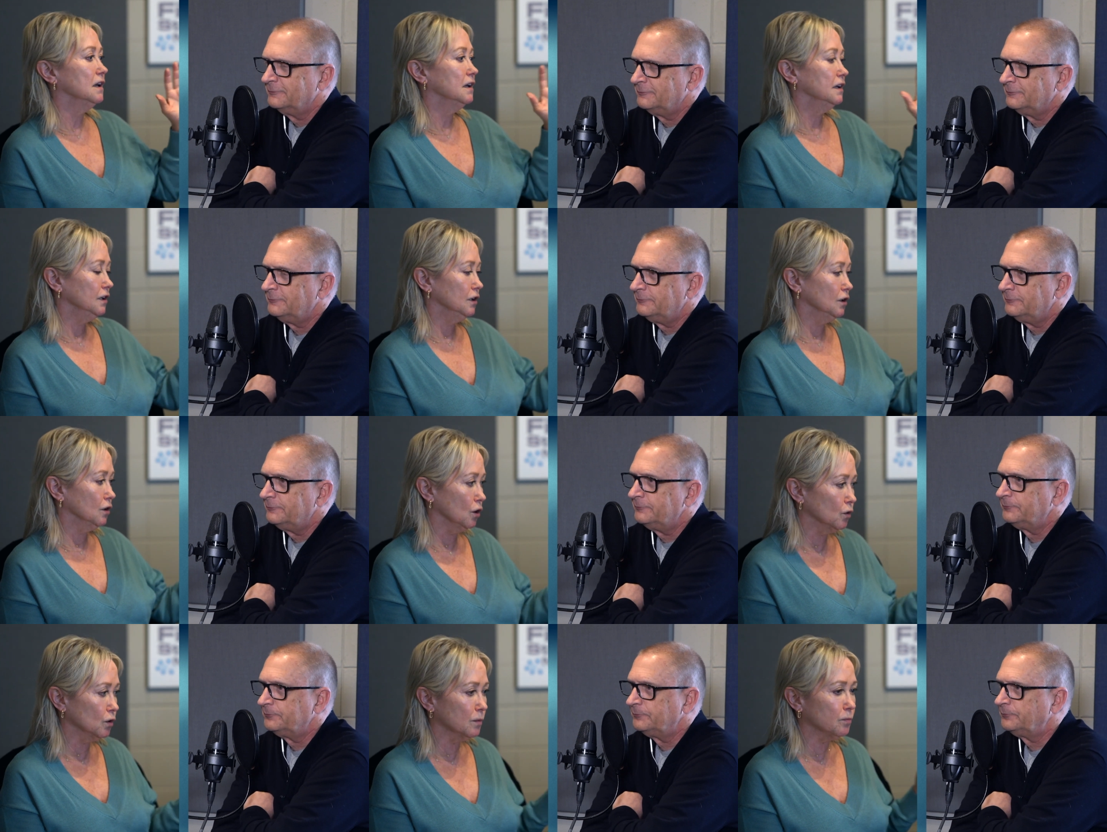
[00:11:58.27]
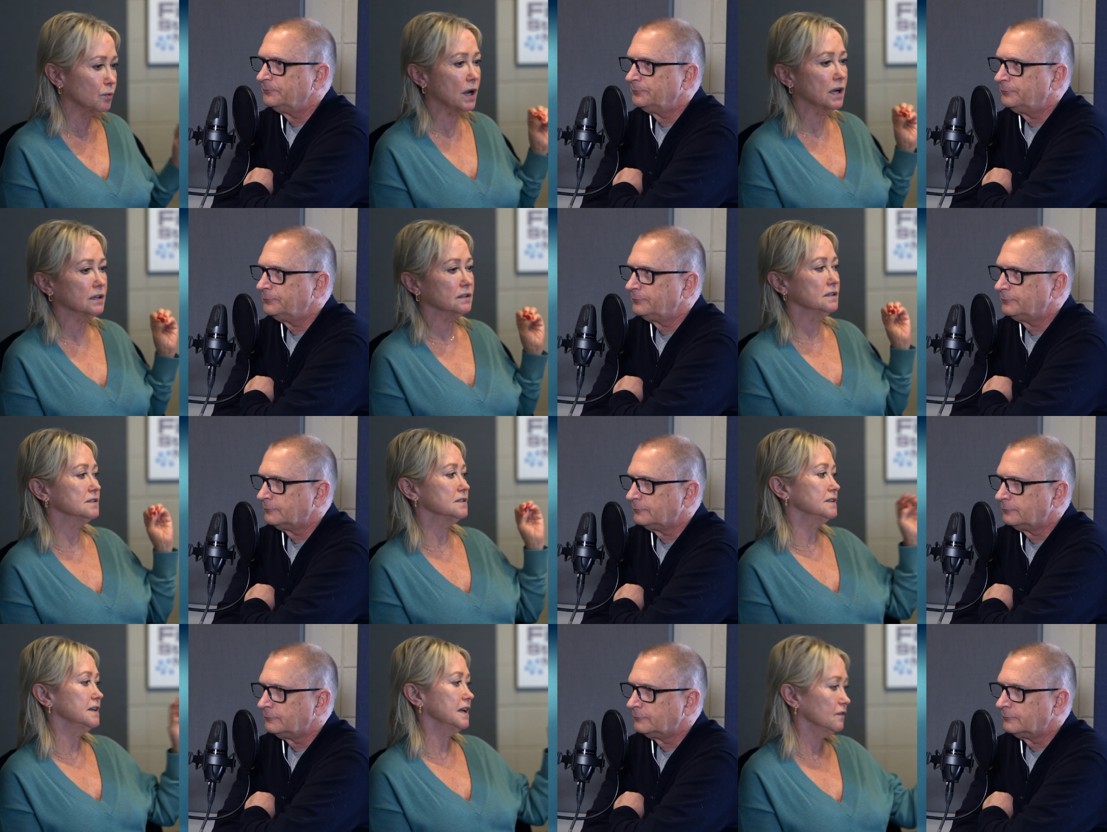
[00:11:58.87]
Speaker 1: you know own a
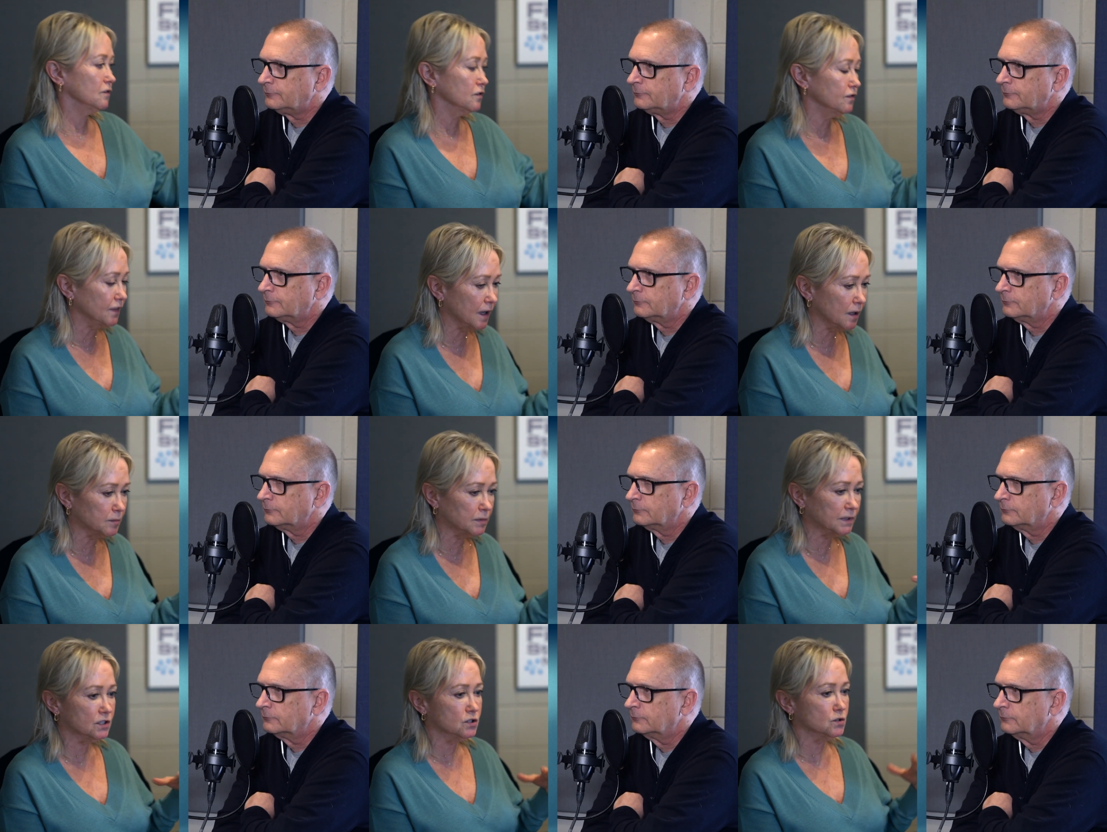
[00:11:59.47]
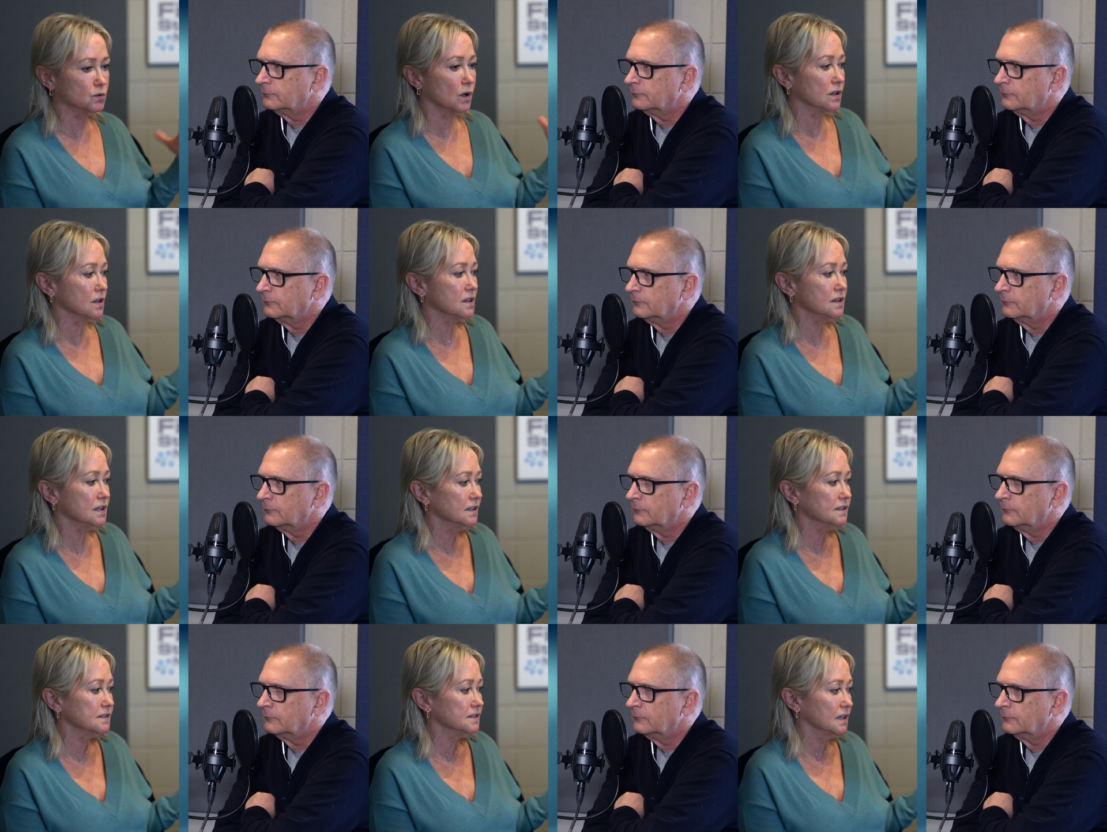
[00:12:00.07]
practice and to have a family and do all the things